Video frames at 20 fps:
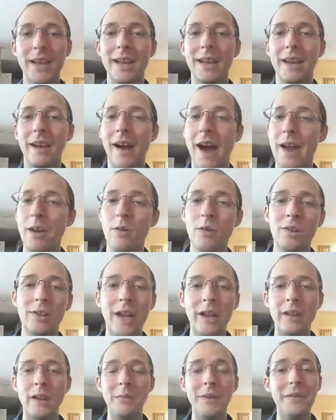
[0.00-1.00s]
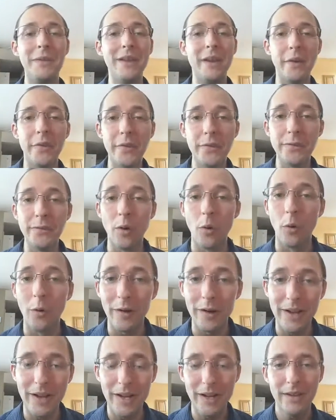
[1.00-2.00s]
Now, I don't claim to be the
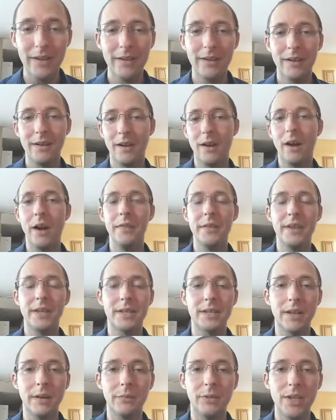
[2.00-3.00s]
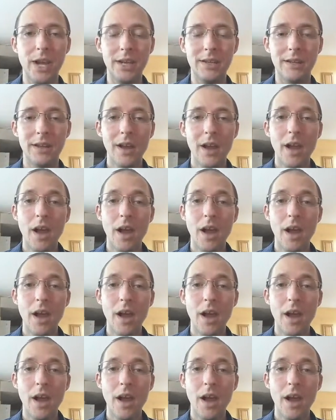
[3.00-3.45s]
authority on this subject,